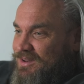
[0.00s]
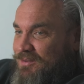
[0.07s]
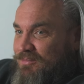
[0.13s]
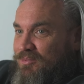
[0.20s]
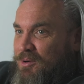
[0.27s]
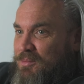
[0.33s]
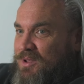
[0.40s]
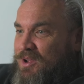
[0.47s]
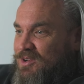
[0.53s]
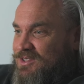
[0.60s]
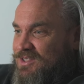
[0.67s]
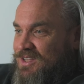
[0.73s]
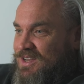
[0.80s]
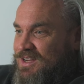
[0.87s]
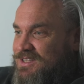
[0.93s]
And I've probably gone
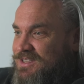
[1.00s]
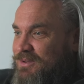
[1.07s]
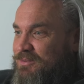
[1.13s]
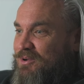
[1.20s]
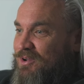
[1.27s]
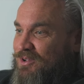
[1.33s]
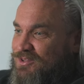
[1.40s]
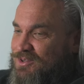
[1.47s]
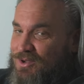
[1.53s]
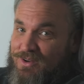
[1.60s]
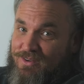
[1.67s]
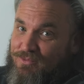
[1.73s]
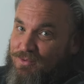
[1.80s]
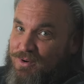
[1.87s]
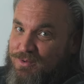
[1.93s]
to the next seminar and
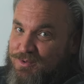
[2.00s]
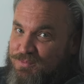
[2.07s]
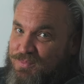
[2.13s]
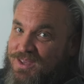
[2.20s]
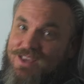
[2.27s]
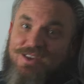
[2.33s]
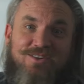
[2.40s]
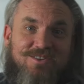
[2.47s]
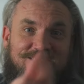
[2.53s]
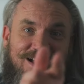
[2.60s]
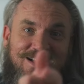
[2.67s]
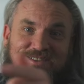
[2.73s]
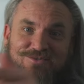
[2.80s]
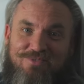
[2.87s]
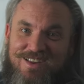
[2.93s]
told everyone it was me because
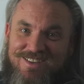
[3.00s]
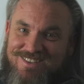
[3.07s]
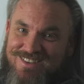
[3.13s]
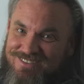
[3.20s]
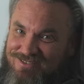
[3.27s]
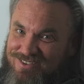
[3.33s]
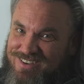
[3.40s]
that's wrestling,